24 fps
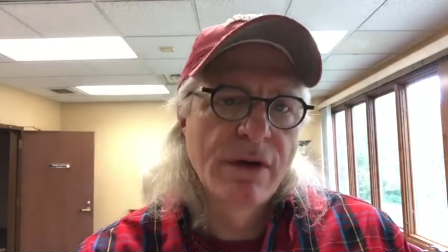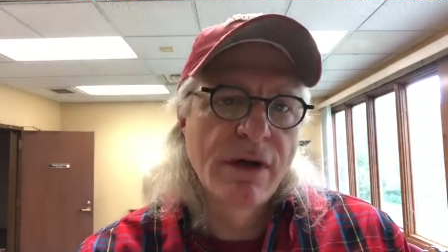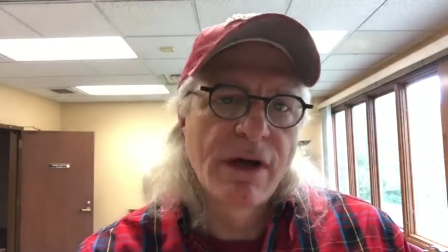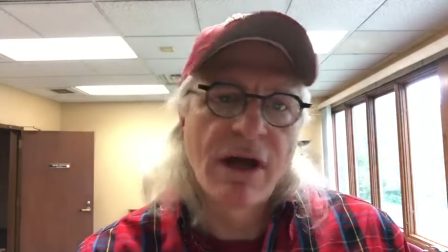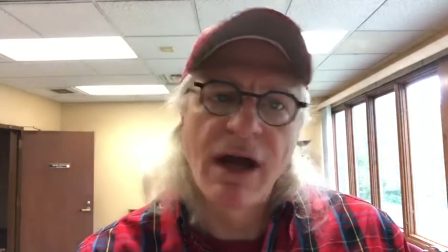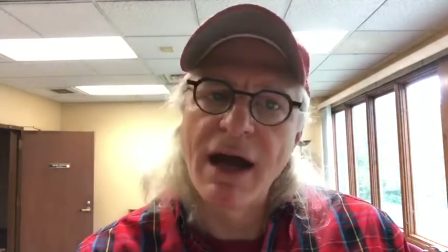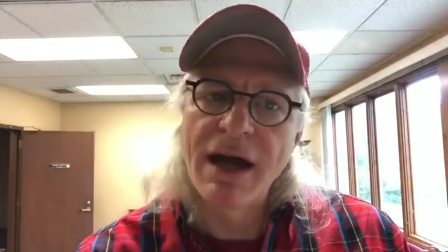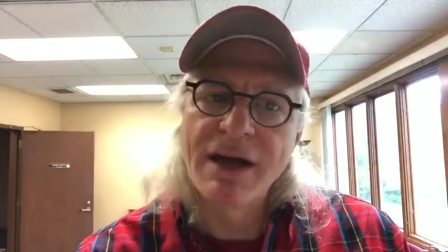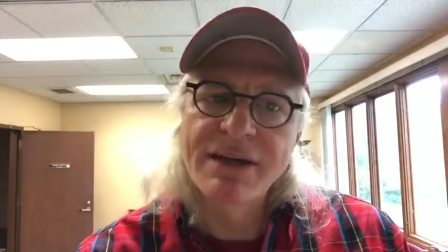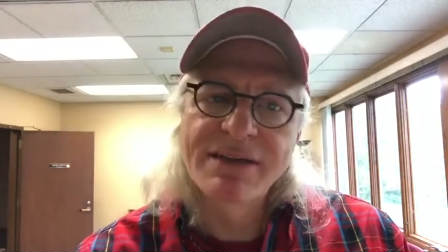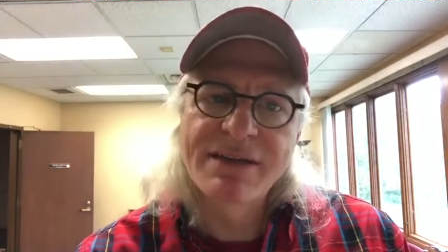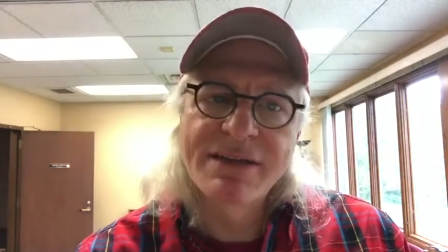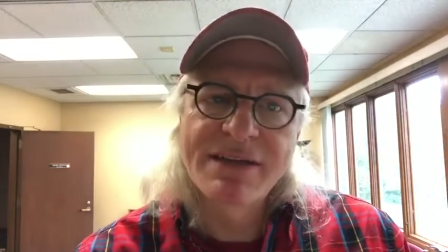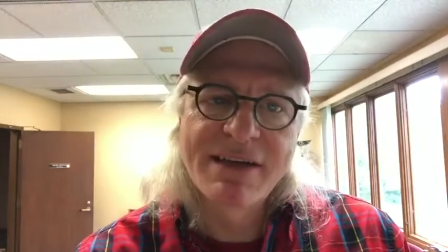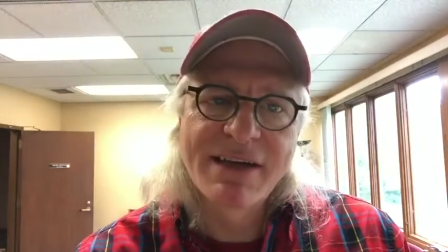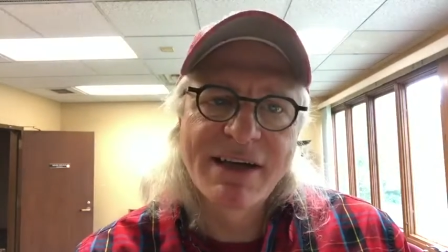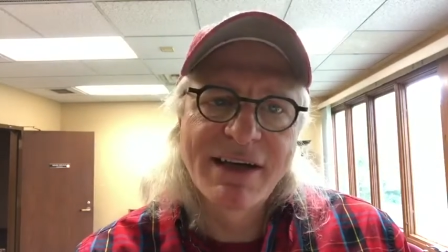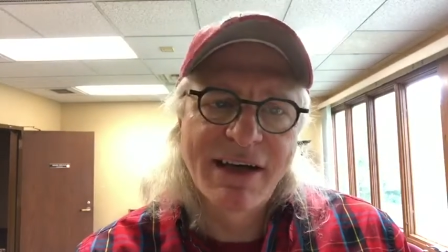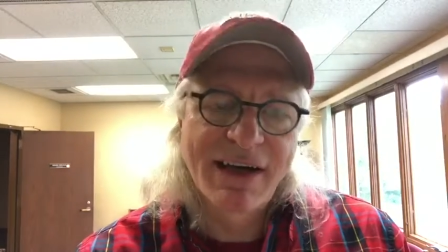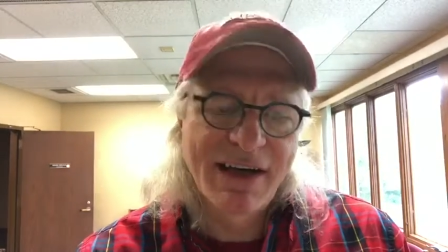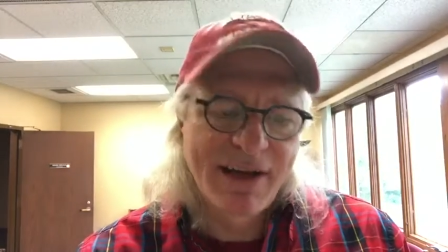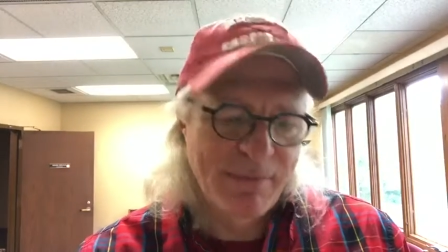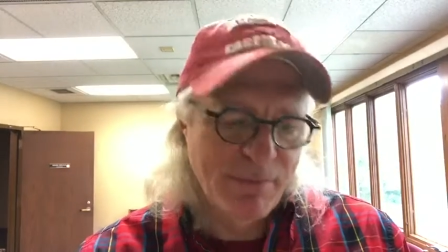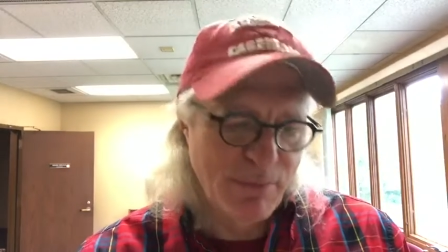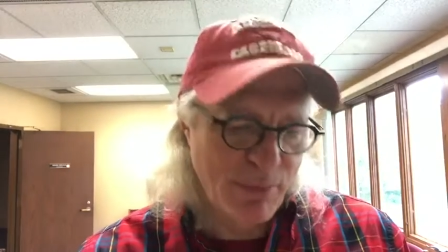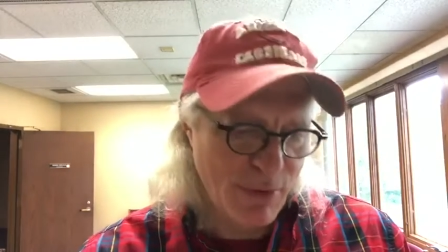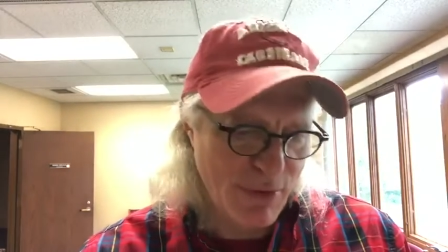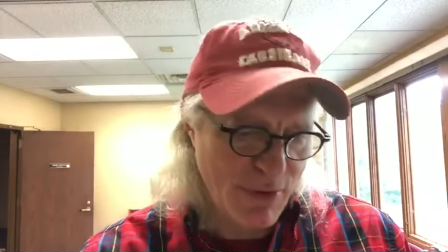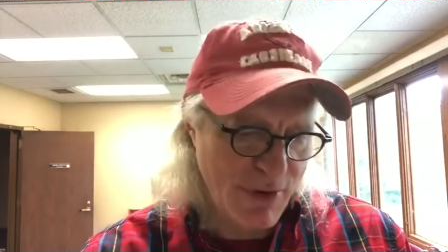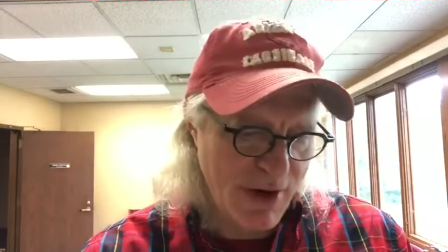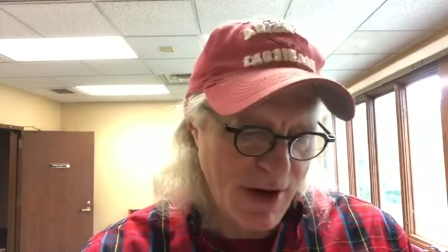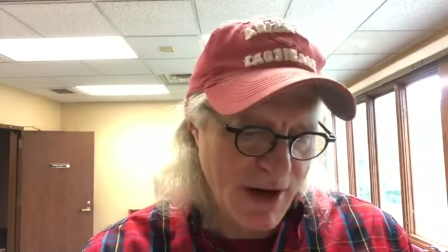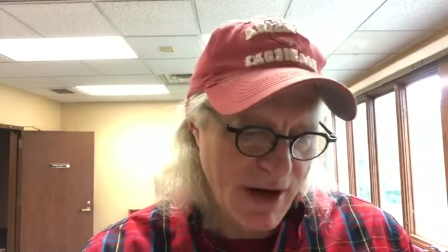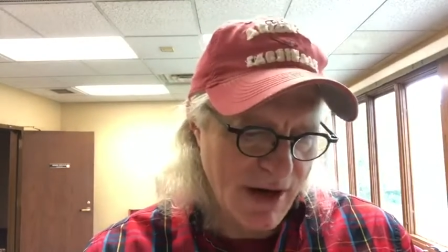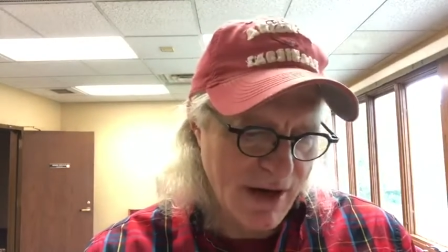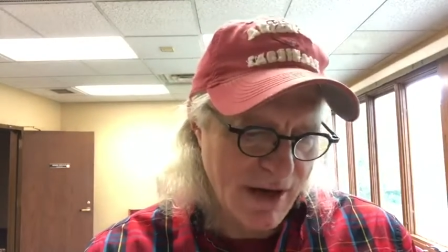constantly
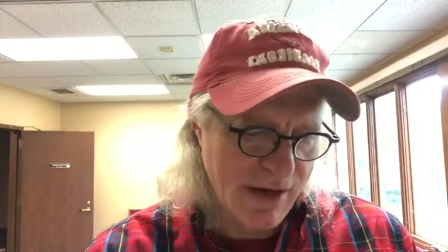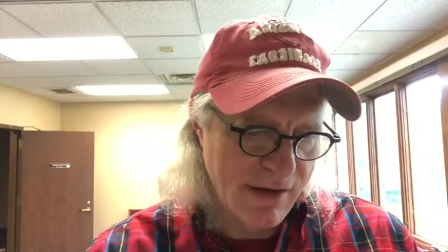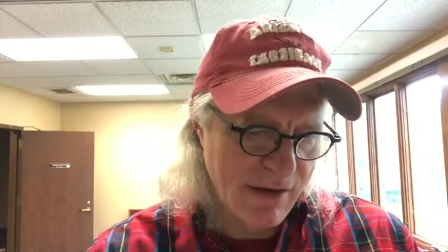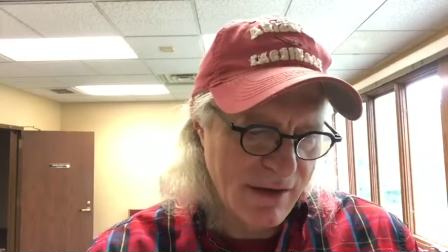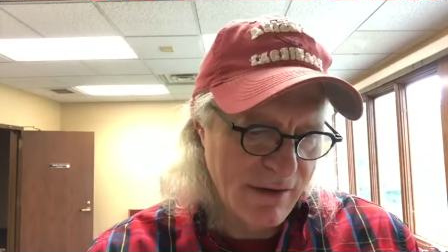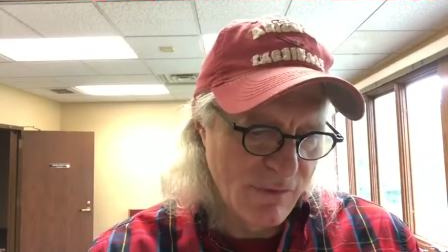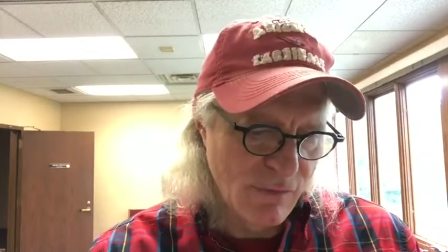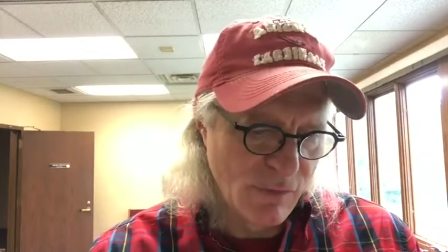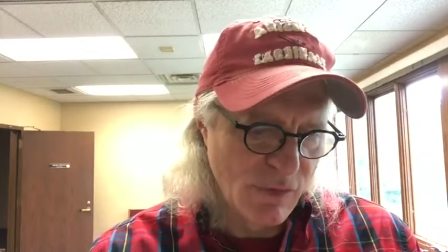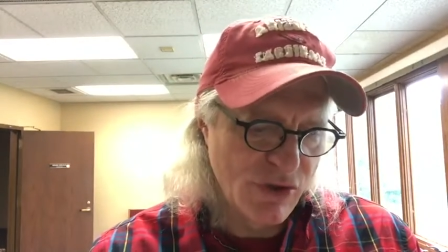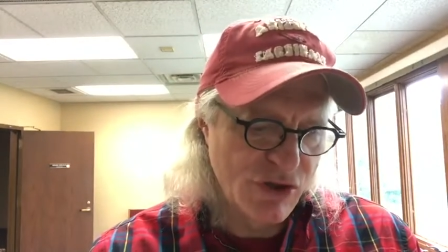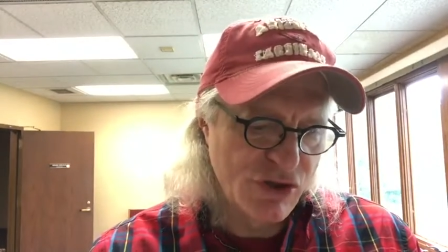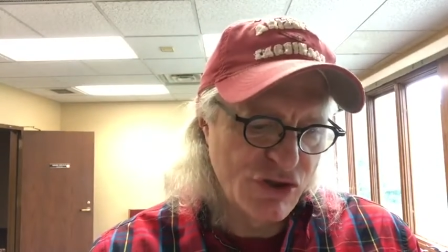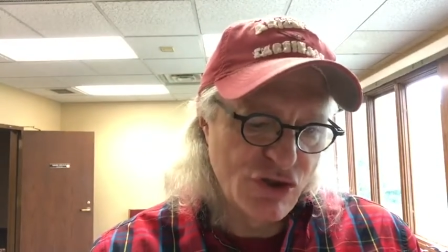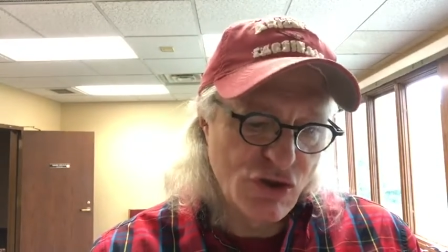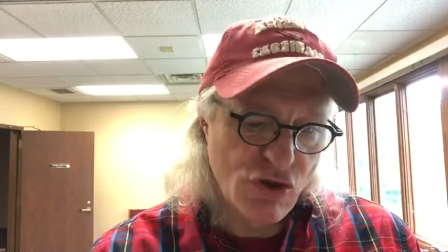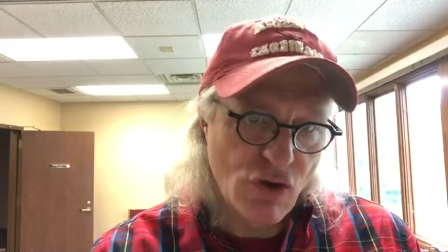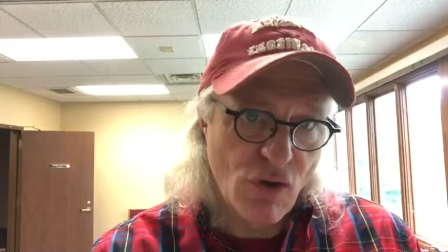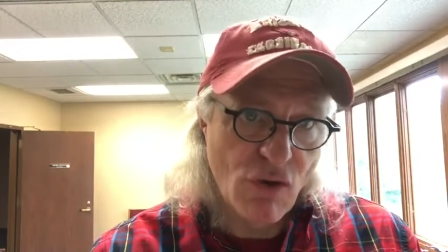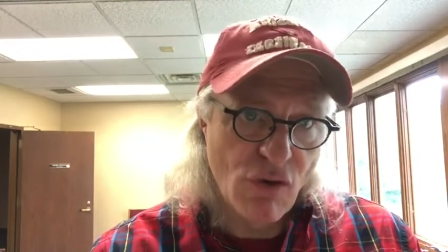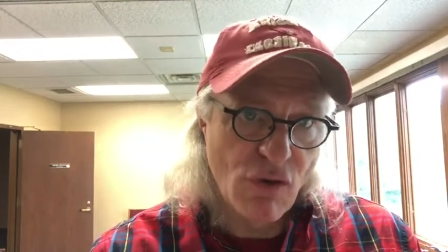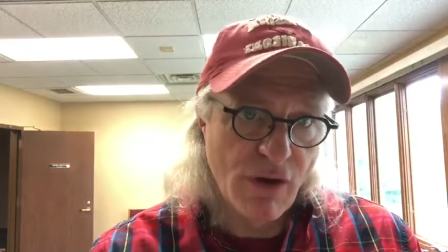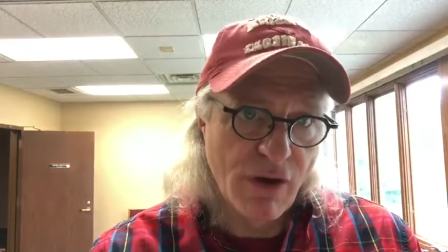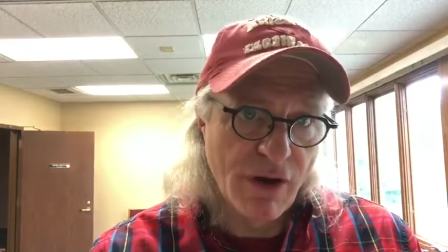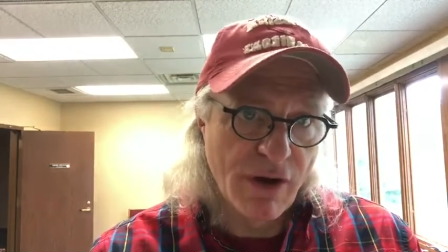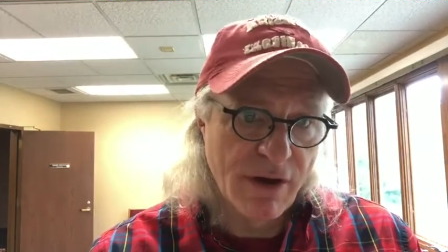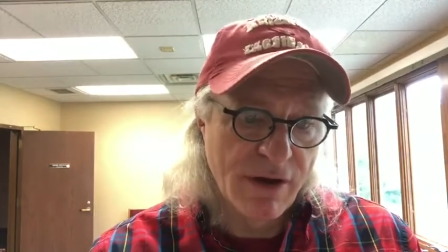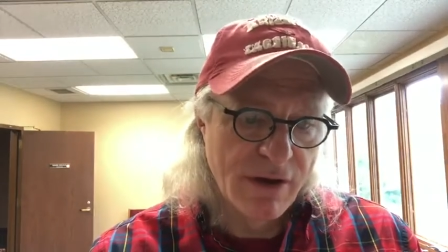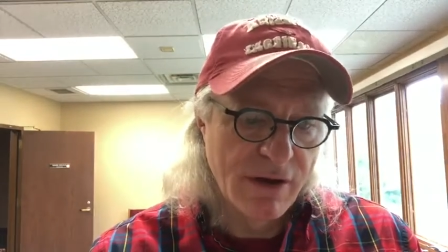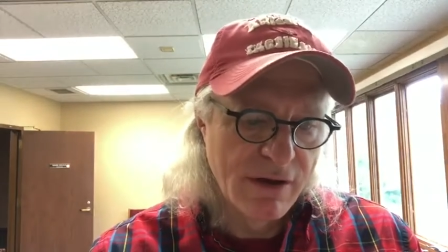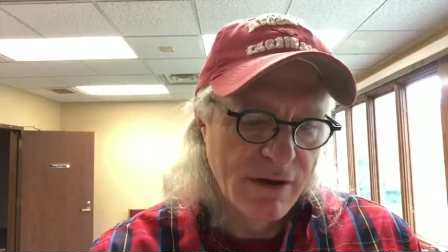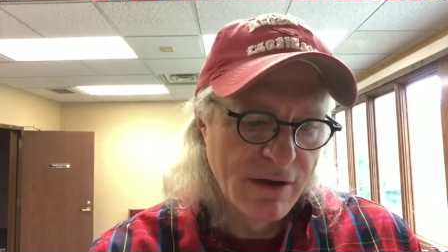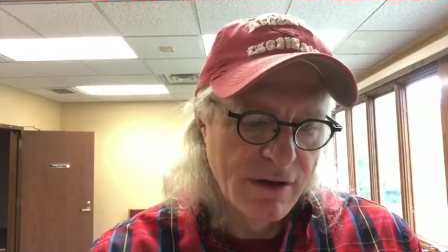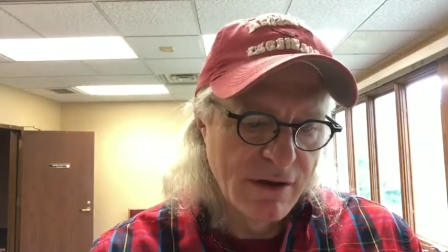praying with joy